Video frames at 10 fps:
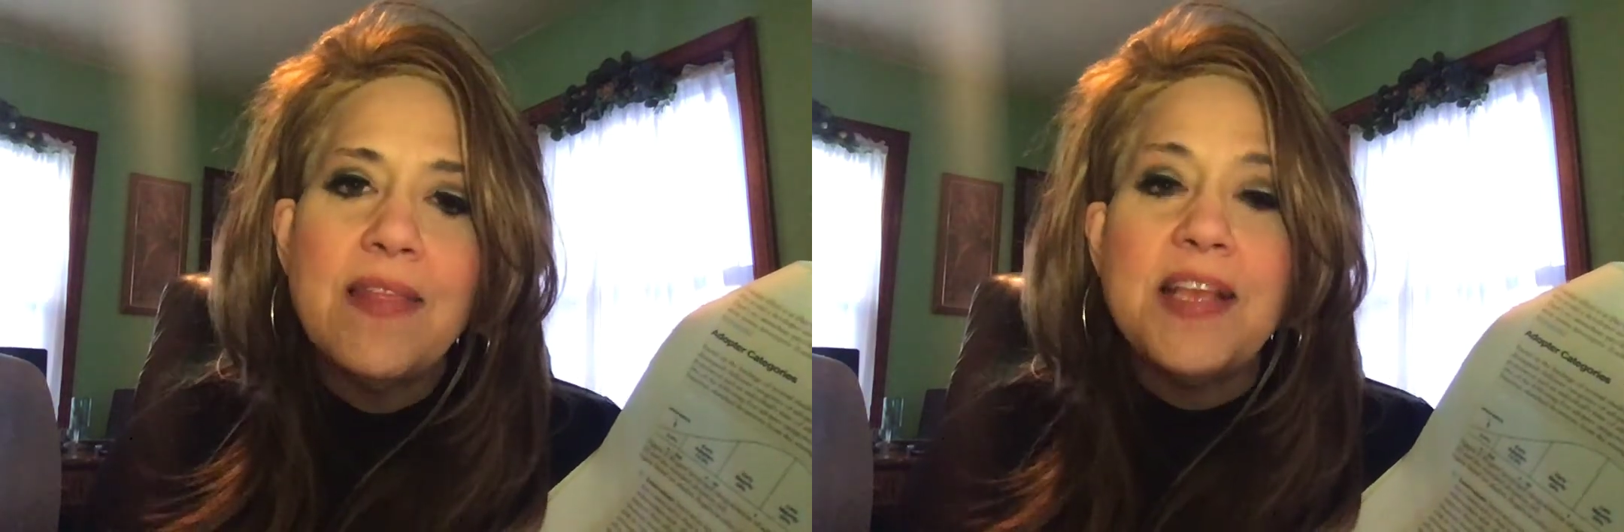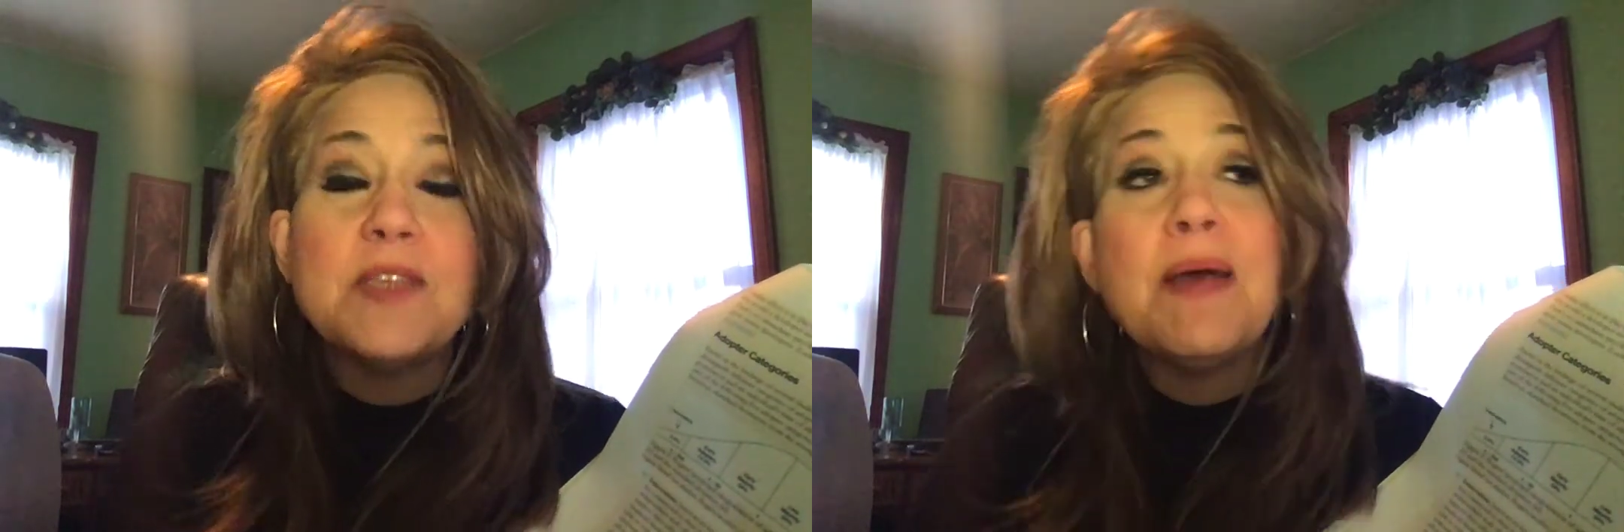
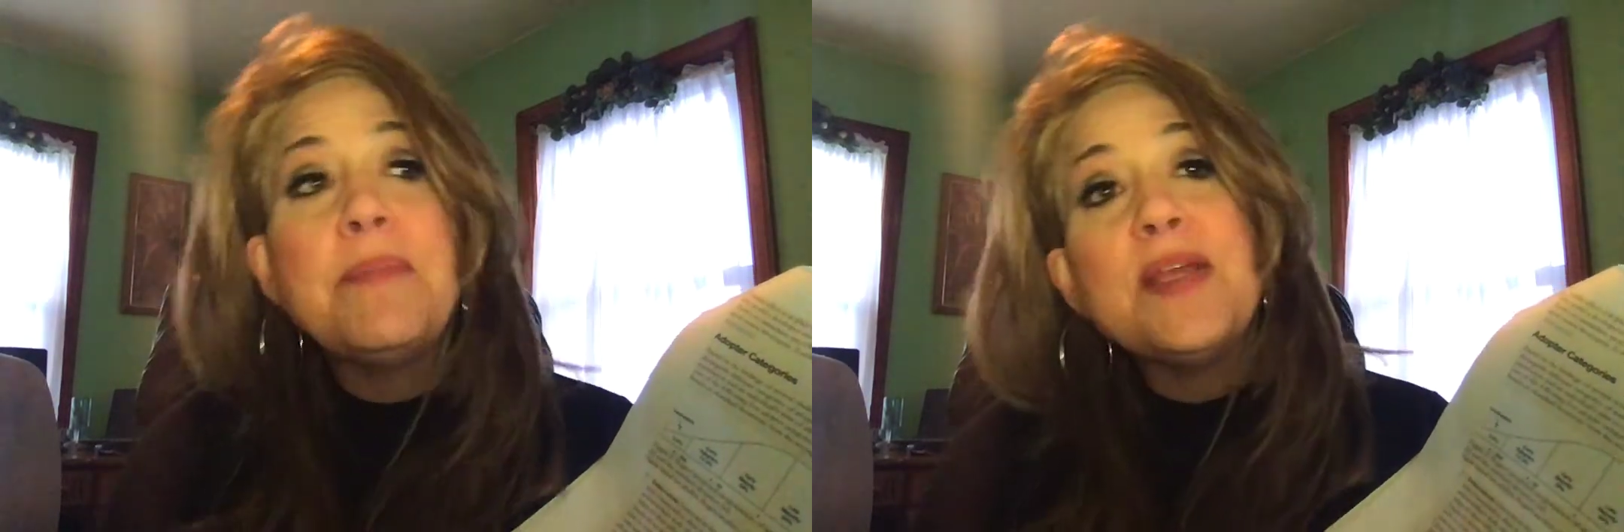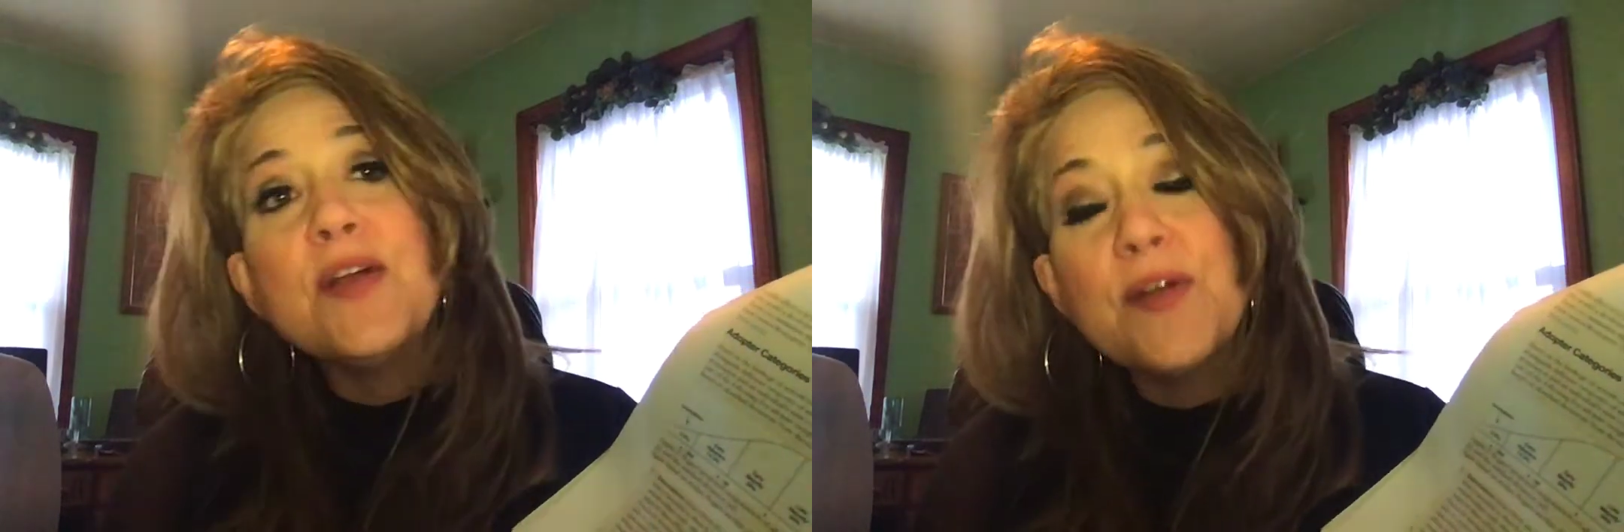These might
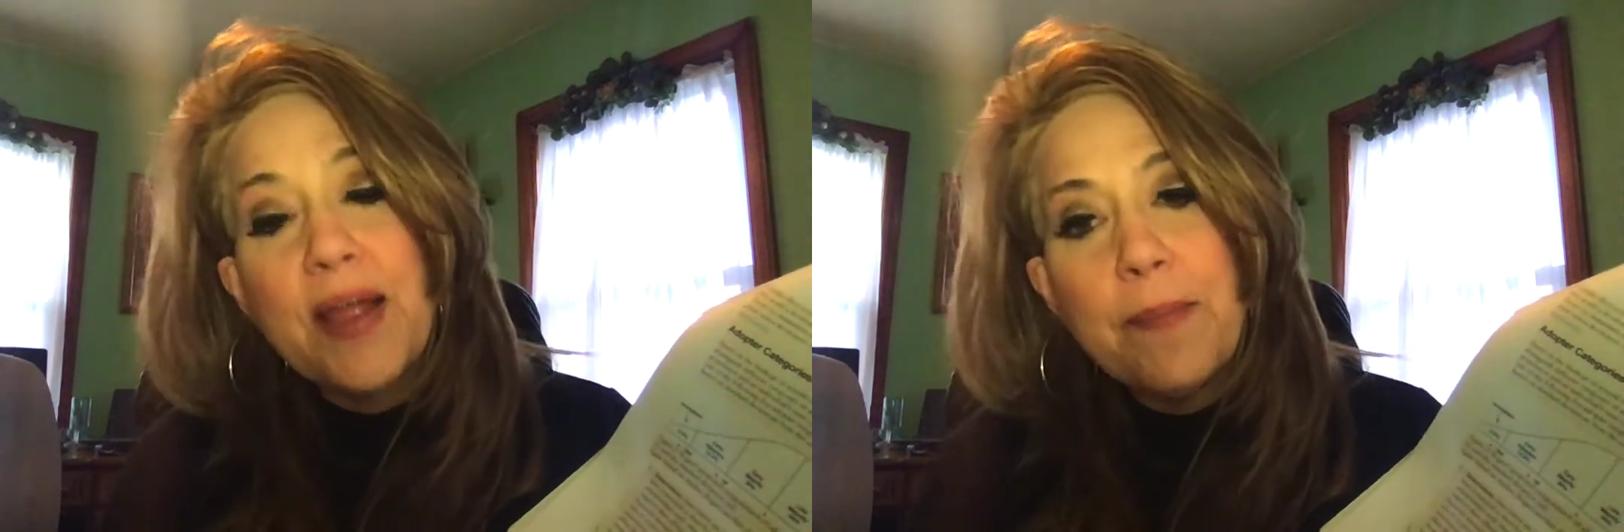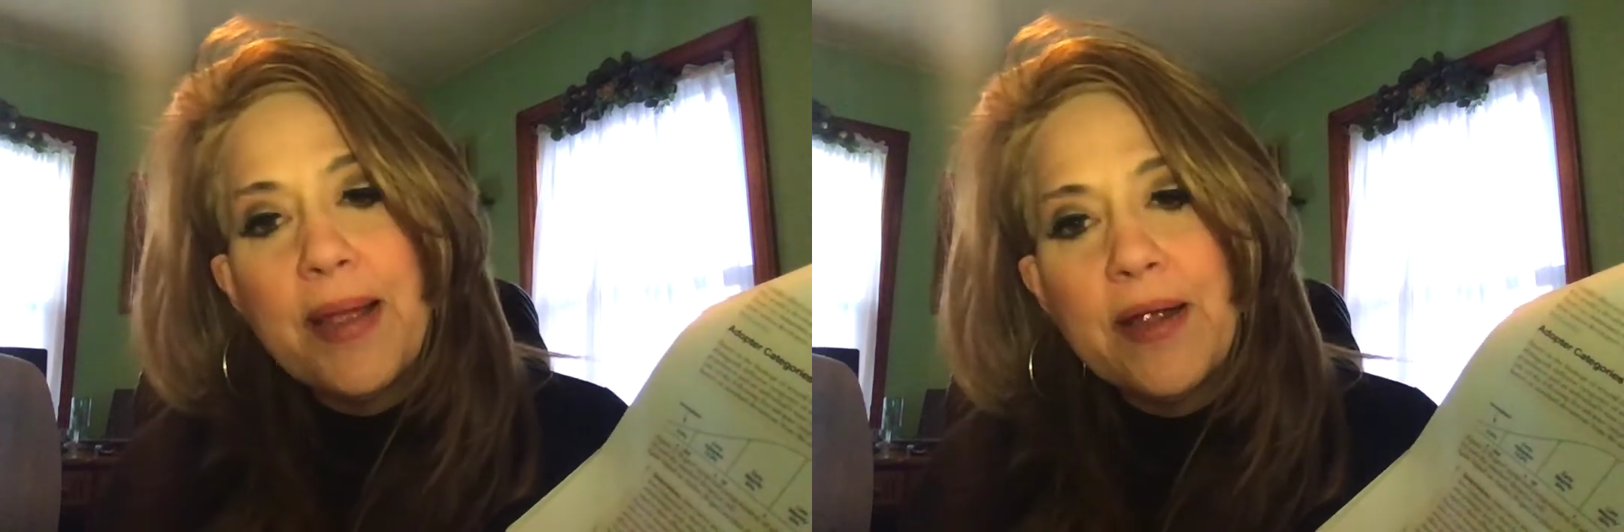be your
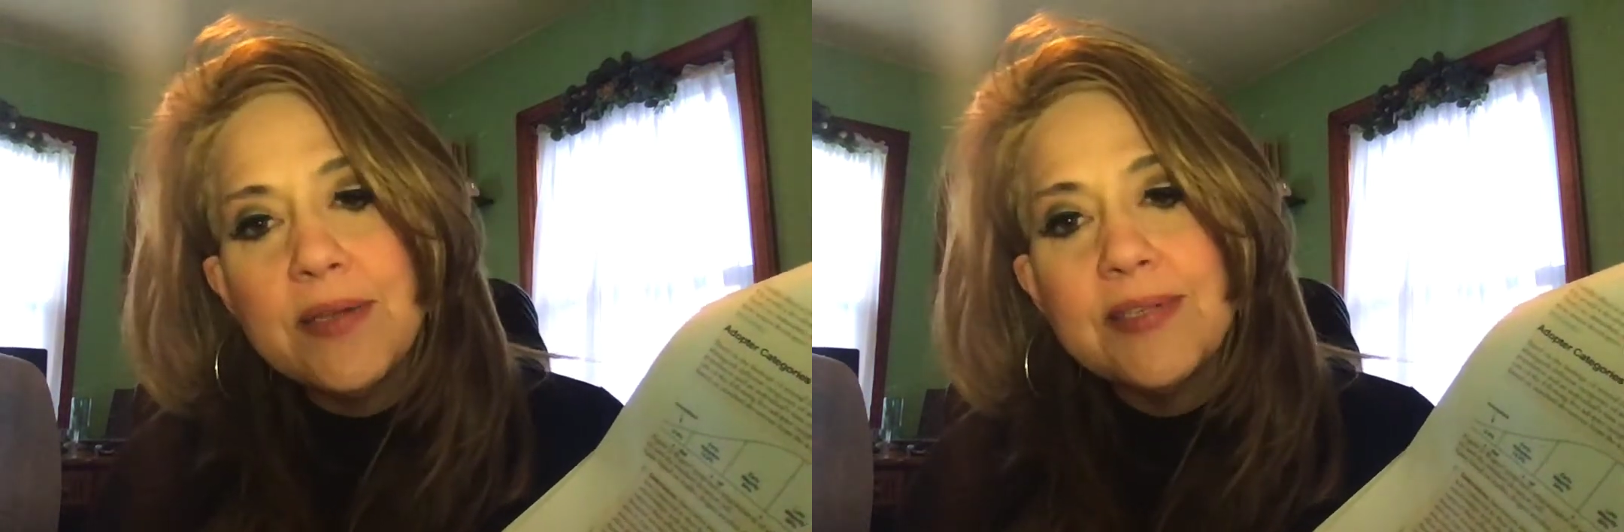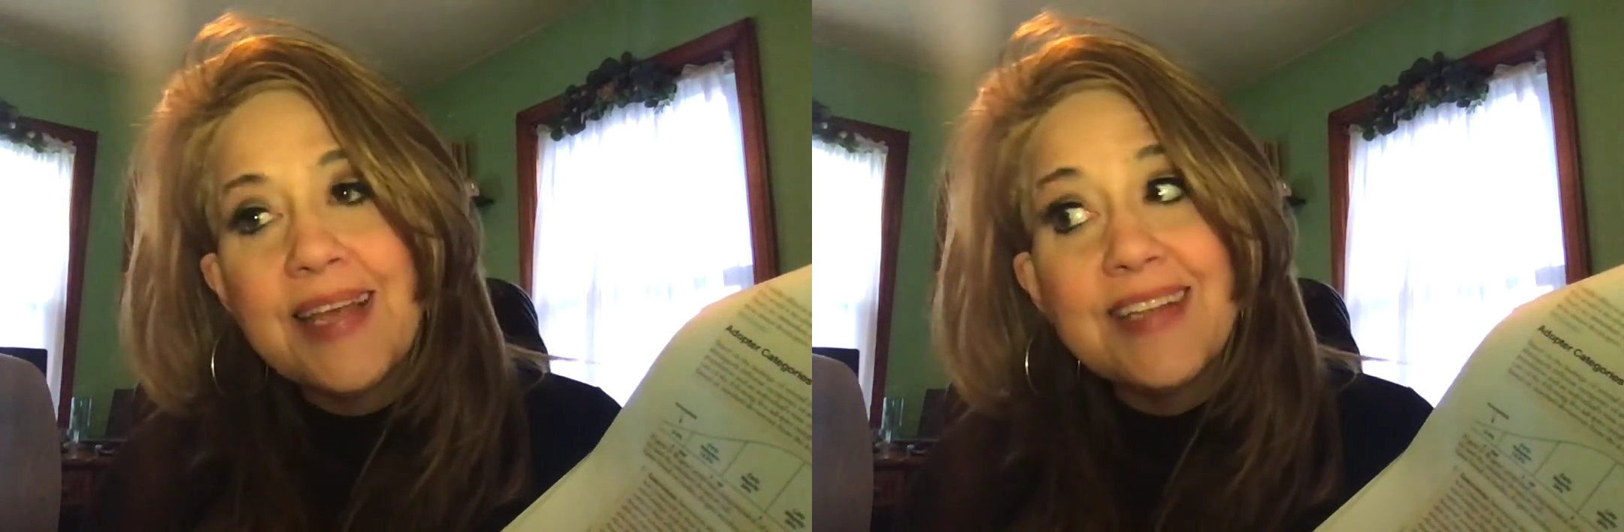
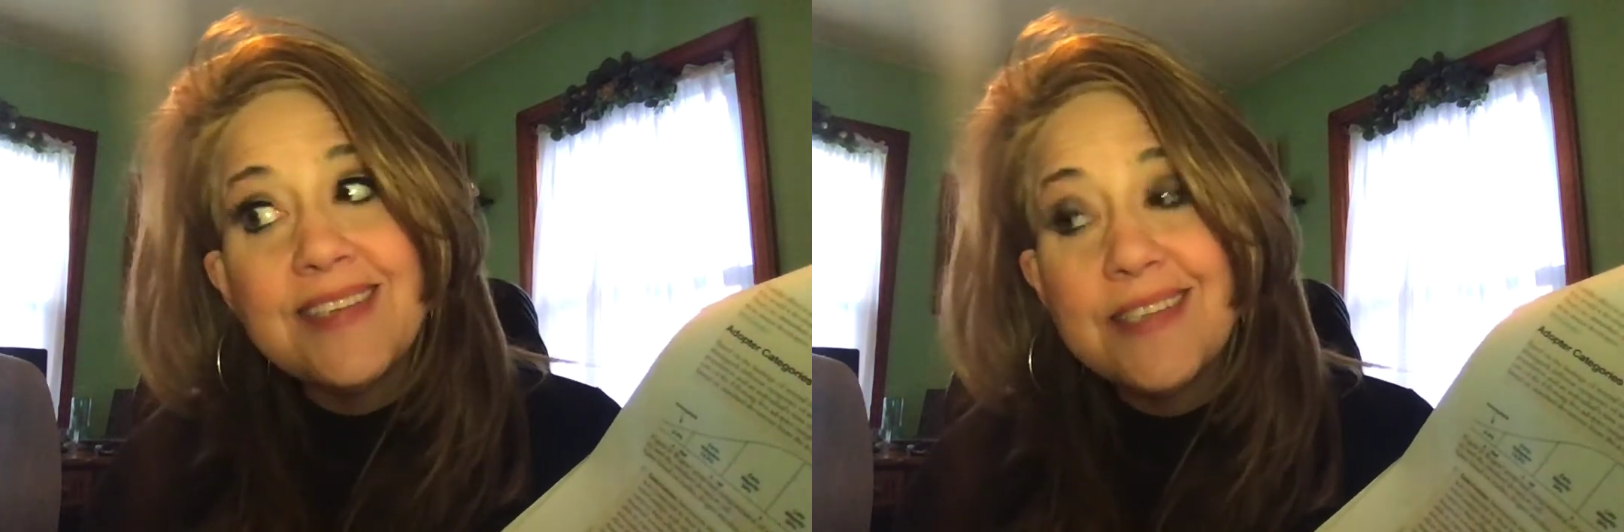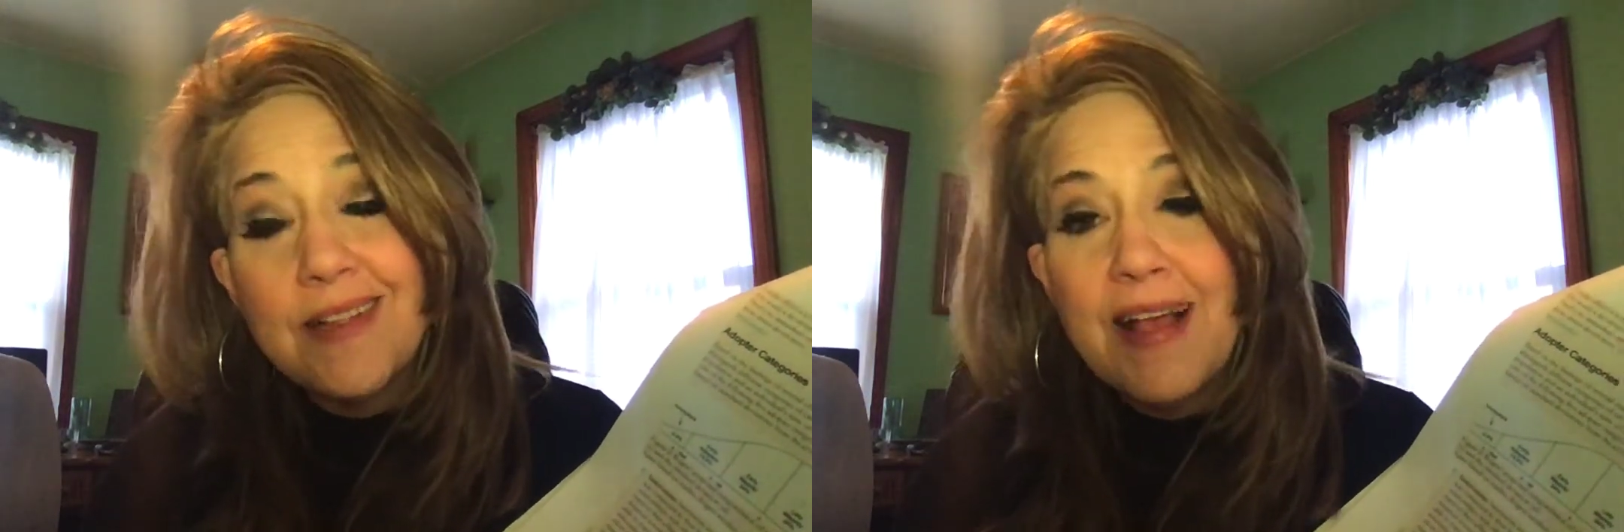grandparents that
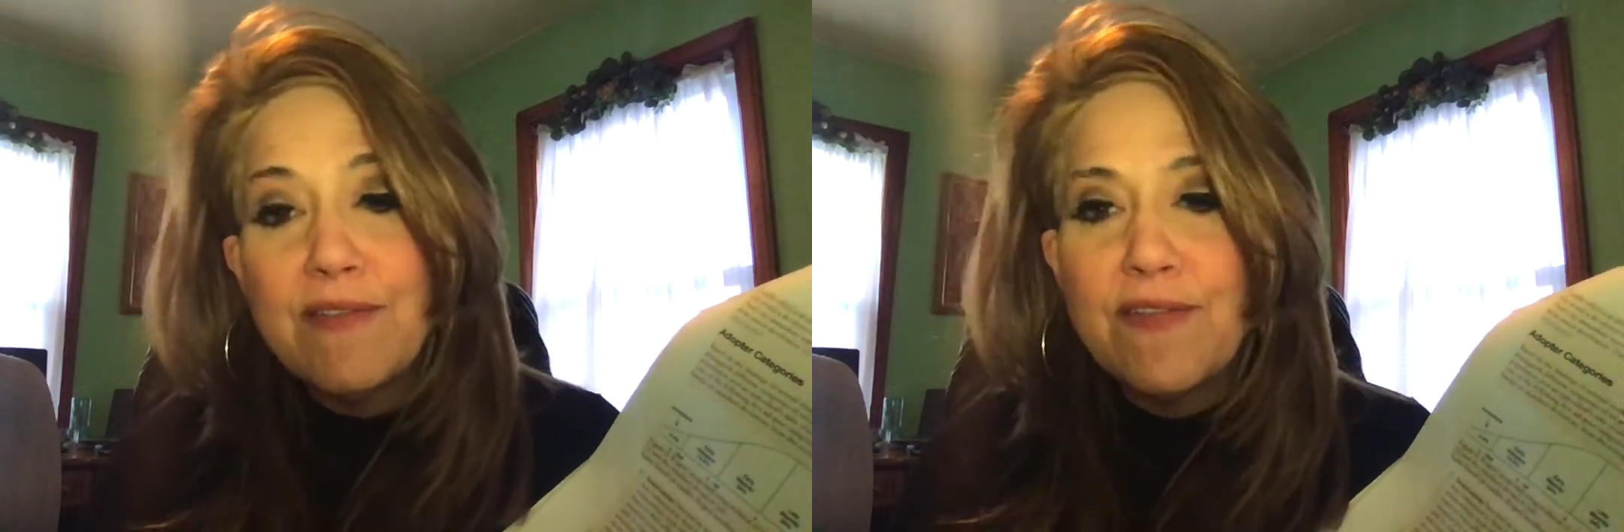still have